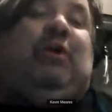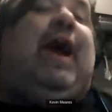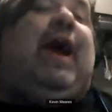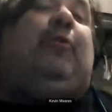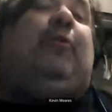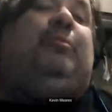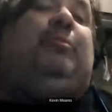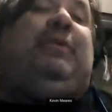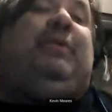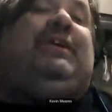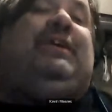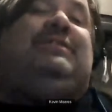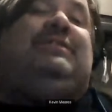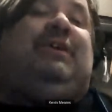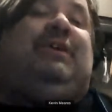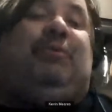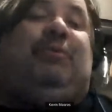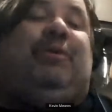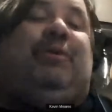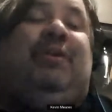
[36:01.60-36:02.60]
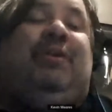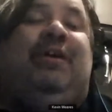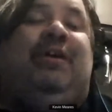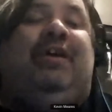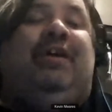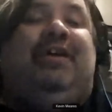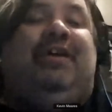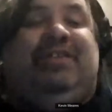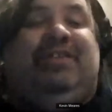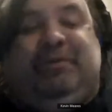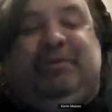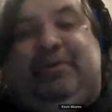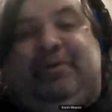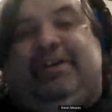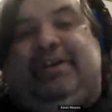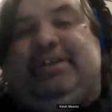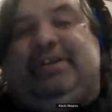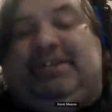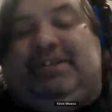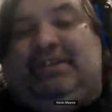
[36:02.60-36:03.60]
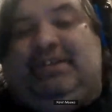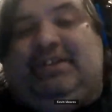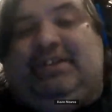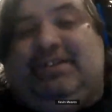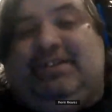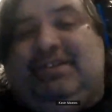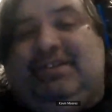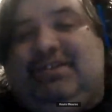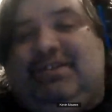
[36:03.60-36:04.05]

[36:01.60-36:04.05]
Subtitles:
drowned because they were innocent.